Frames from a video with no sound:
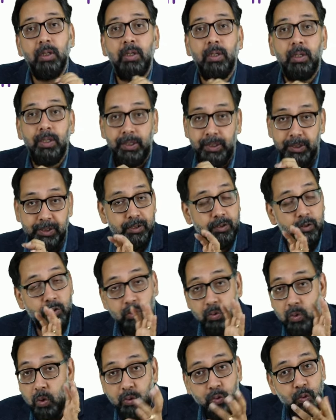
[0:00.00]
is
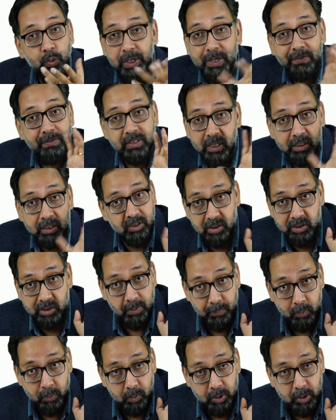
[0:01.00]
not to give structural
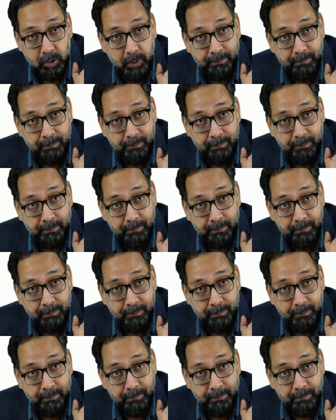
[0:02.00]
support.